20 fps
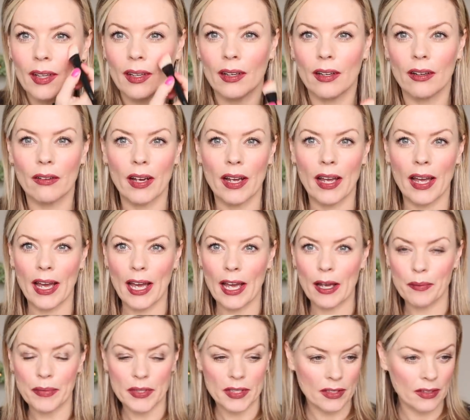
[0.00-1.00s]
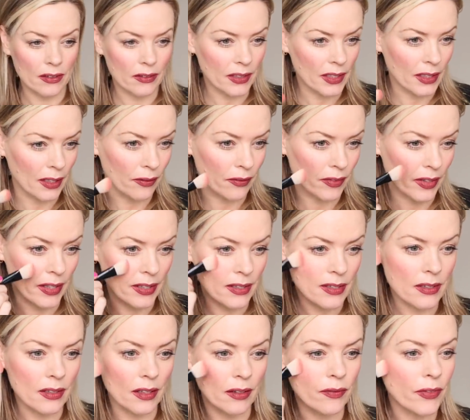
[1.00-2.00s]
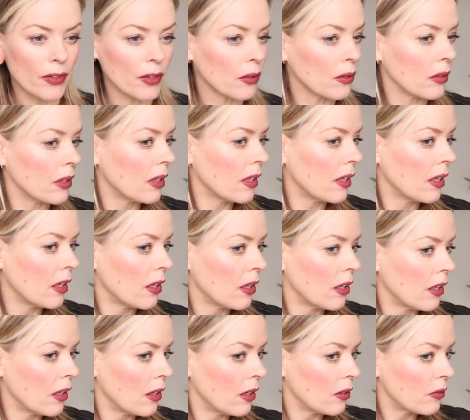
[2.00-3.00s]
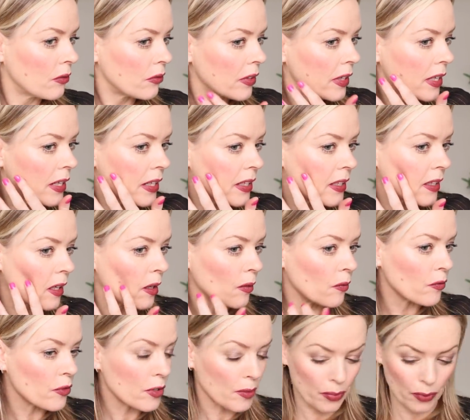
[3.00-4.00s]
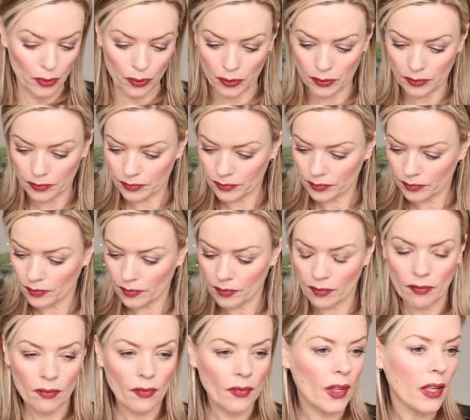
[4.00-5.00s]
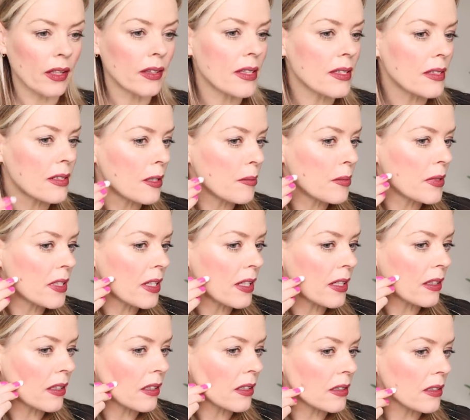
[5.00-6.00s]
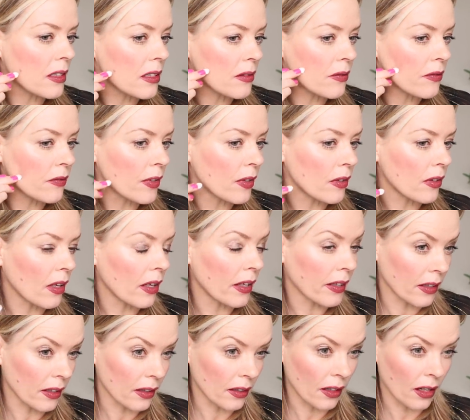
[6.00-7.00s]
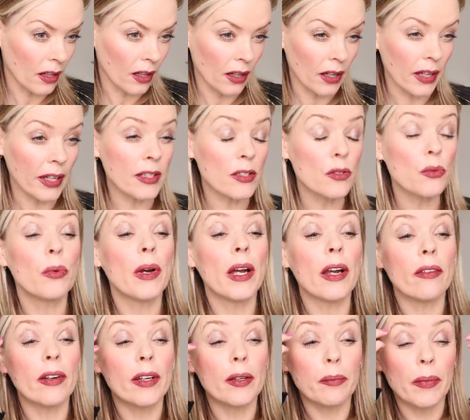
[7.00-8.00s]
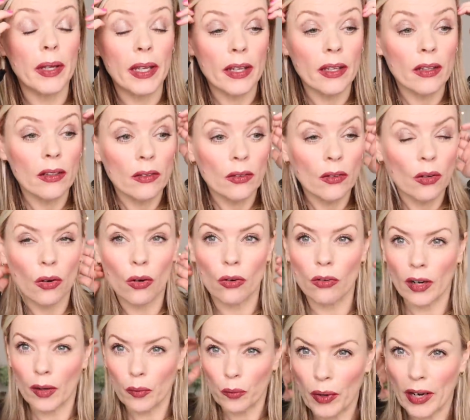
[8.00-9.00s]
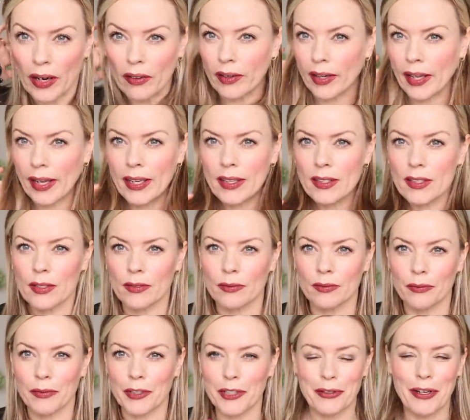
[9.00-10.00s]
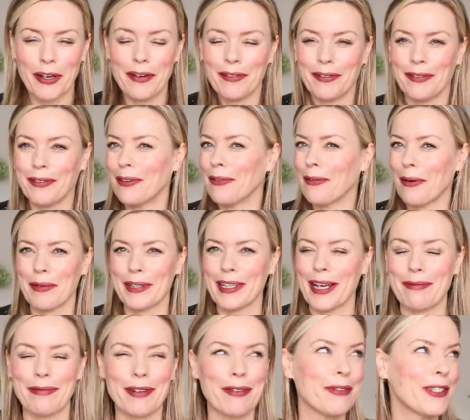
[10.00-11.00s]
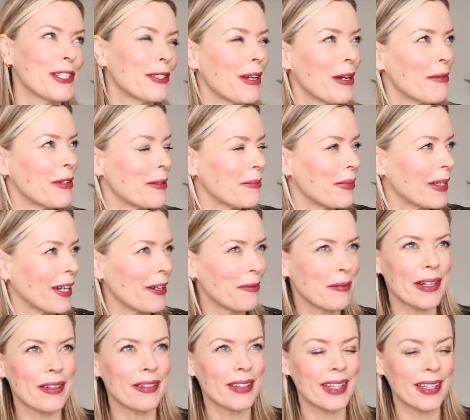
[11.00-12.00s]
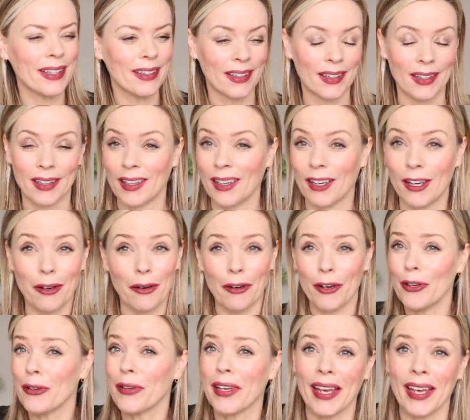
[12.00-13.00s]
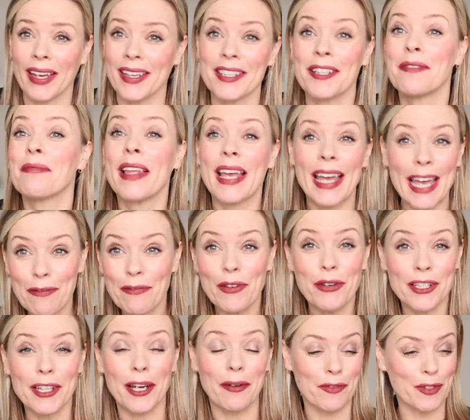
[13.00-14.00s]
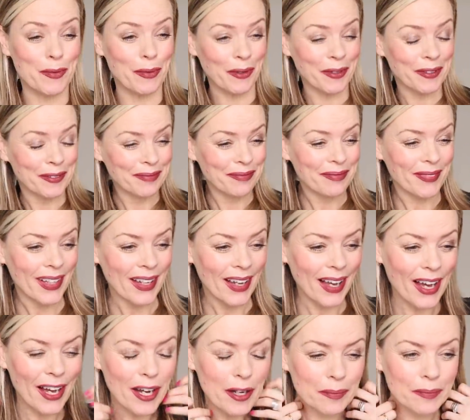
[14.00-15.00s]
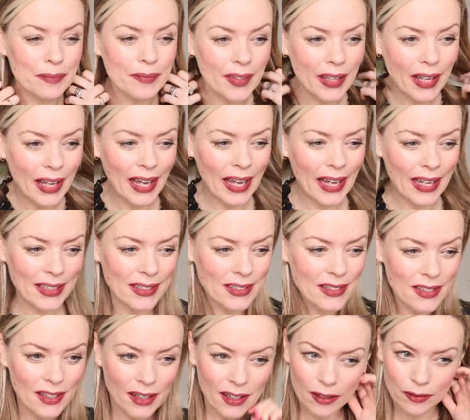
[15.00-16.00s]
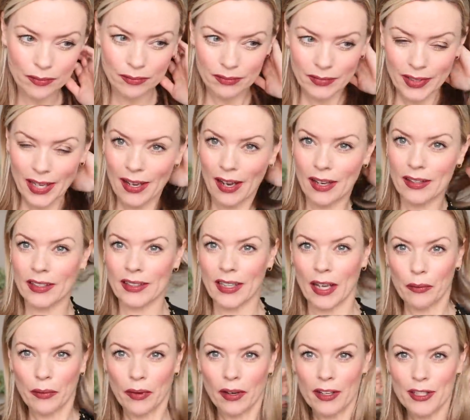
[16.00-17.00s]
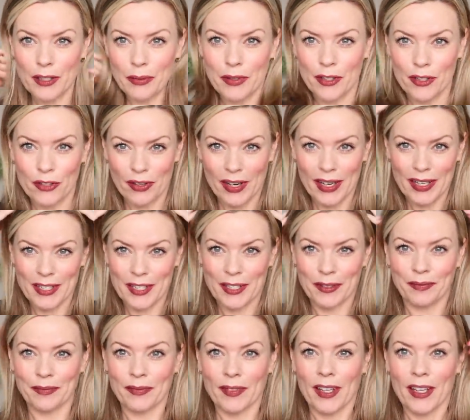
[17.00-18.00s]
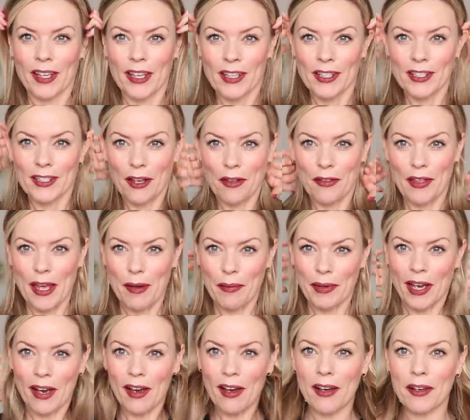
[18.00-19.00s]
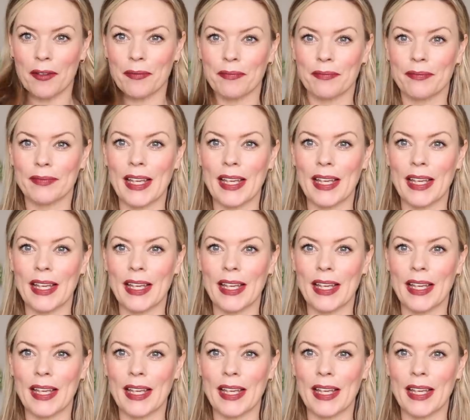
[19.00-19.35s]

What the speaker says: Oh, I absolutely love this. I feel really comfortable in this lipstick. It doesn't feel like it's wearing me or wearing it, which way would it be? I'm wearing it? Oh, who cares? It feels comfortable. I think that works with the dress. So there we are.